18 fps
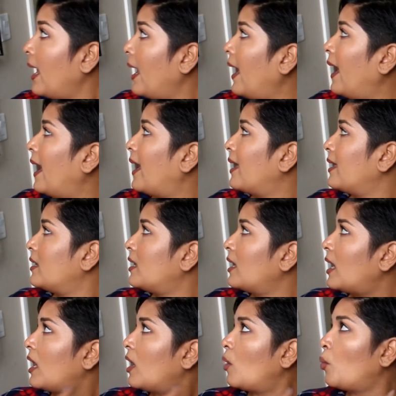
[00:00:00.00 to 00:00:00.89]

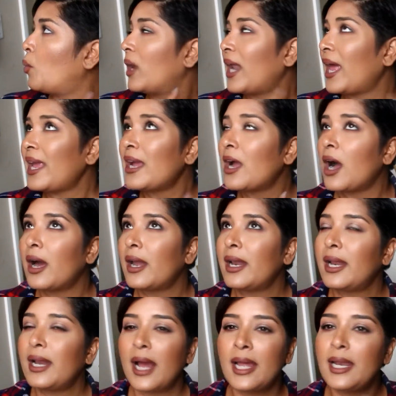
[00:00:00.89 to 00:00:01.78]
and when I got
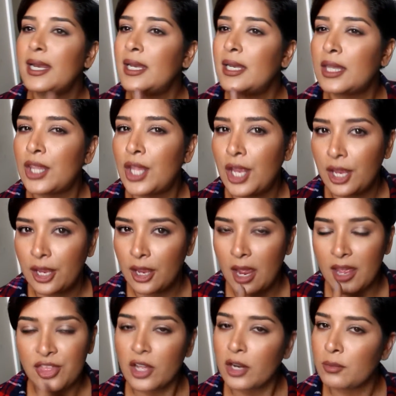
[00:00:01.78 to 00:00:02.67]
it I didn't think
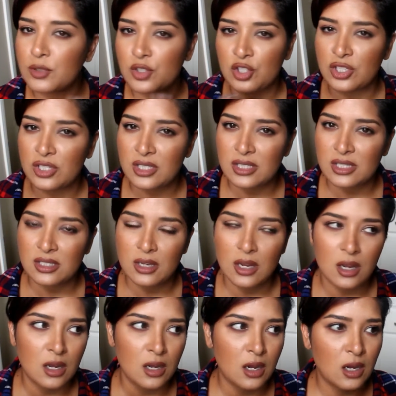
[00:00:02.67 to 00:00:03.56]
I thought it was just
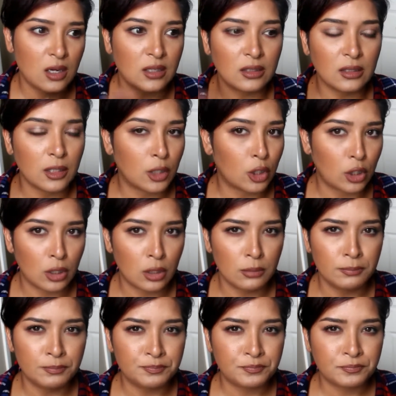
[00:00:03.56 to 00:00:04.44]
a, uh, a
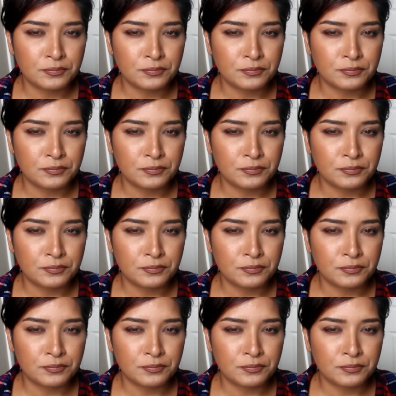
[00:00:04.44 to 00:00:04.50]
glitter